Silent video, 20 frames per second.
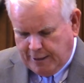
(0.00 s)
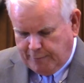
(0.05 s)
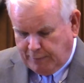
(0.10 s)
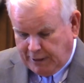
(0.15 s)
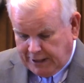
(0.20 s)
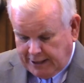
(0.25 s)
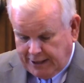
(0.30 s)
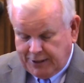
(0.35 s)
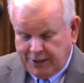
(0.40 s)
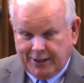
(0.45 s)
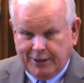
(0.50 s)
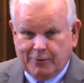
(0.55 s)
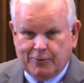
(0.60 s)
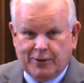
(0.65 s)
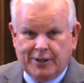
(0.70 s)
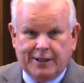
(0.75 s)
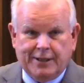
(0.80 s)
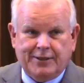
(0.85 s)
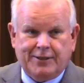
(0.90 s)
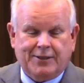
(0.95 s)
Plus, it
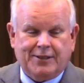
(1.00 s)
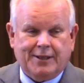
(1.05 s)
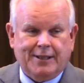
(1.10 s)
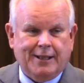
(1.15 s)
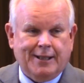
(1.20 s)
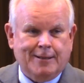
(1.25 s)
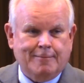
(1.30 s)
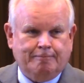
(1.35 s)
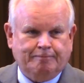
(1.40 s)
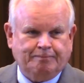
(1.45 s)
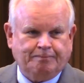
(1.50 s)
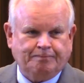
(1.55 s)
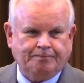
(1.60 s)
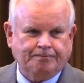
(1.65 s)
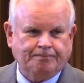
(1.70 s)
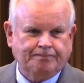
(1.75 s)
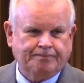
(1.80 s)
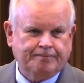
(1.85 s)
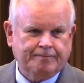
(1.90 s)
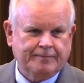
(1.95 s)
was
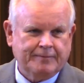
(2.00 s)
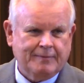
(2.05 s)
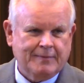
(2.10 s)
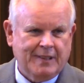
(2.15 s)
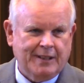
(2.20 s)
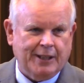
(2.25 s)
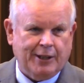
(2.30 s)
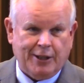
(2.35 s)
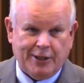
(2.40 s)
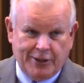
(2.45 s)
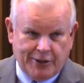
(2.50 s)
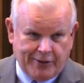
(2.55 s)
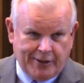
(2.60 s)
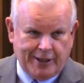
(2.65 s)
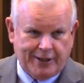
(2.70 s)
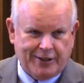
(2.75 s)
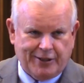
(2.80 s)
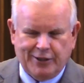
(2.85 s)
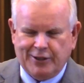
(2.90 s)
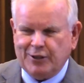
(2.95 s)
the
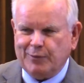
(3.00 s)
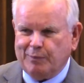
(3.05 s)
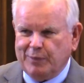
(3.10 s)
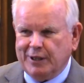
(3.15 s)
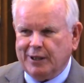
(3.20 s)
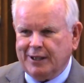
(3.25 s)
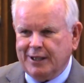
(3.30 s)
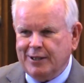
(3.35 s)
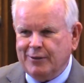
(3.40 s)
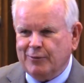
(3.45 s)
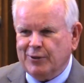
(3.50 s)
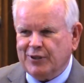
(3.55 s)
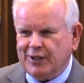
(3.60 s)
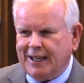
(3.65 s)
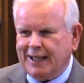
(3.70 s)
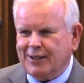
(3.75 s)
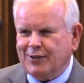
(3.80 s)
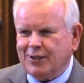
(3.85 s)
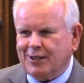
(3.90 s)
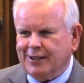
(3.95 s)
construction of this building was
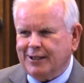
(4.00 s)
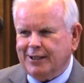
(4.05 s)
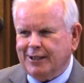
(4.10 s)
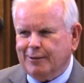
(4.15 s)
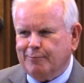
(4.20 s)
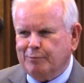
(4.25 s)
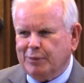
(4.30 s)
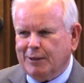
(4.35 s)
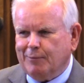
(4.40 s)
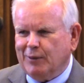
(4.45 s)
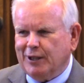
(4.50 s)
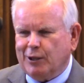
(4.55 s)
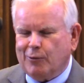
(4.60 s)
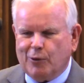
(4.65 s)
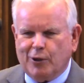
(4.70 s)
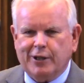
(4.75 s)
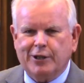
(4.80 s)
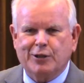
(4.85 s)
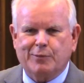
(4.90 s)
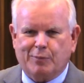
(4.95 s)
actually a public
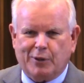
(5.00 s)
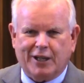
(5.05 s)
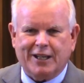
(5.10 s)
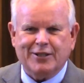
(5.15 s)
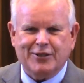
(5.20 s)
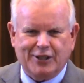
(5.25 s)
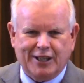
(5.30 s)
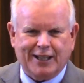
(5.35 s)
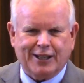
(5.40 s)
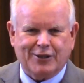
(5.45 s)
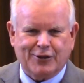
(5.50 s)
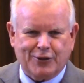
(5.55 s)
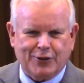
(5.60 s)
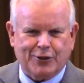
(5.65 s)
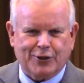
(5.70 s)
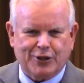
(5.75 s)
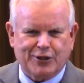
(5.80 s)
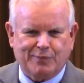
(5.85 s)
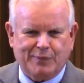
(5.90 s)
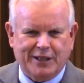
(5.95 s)
works project, so
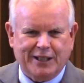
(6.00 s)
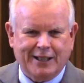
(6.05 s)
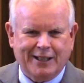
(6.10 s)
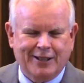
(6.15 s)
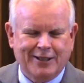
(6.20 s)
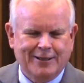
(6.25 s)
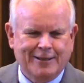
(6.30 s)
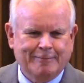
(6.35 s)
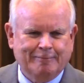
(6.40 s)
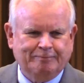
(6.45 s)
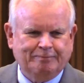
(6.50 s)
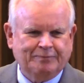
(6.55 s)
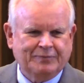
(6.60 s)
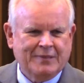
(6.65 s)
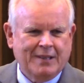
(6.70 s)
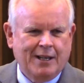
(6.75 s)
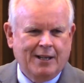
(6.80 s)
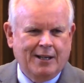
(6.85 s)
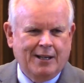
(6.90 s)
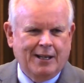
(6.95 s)
to speak.
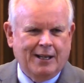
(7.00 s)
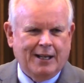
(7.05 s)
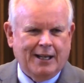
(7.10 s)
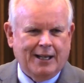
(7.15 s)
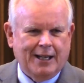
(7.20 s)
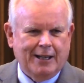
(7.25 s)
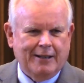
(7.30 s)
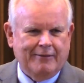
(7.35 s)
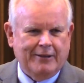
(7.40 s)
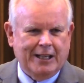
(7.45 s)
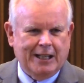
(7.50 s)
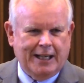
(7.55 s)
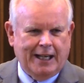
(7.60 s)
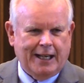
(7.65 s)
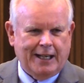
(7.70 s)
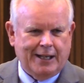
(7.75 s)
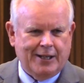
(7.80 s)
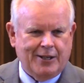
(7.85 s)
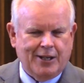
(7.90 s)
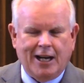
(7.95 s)

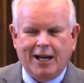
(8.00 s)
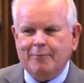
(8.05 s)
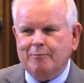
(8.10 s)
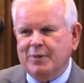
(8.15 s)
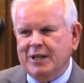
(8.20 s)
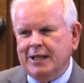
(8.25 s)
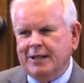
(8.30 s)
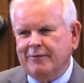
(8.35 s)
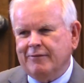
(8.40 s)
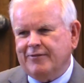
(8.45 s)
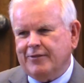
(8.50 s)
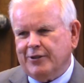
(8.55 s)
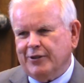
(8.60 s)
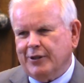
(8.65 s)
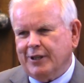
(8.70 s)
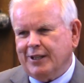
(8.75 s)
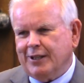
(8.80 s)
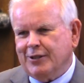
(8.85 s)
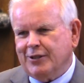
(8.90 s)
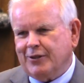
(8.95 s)
Had it not been for
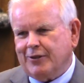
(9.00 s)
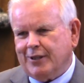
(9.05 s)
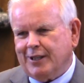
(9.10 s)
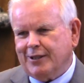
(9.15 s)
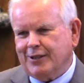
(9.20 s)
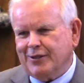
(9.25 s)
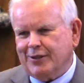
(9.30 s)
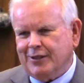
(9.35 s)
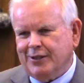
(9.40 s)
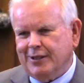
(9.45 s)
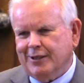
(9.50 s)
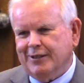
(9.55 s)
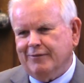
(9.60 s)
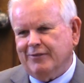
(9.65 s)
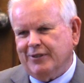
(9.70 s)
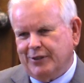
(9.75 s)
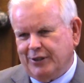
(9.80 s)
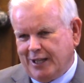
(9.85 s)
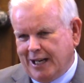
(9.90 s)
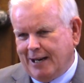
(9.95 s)
the construction
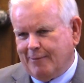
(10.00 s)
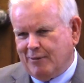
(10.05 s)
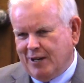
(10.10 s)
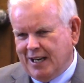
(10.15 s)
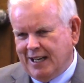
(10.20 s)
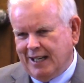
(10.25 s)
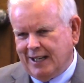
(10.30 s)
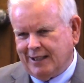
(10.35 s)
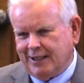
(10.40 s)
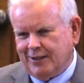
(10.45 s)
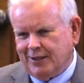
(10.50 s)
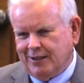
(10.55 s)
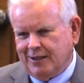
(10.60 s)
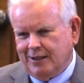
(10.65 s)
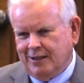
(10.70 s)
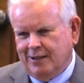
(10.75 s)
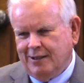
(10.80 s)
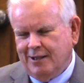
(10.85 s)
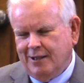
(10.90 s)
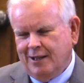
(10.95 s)
of the
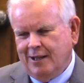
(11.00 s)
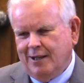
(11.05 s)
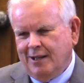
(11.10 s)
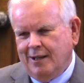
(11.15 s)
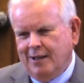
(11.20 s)
tabernacle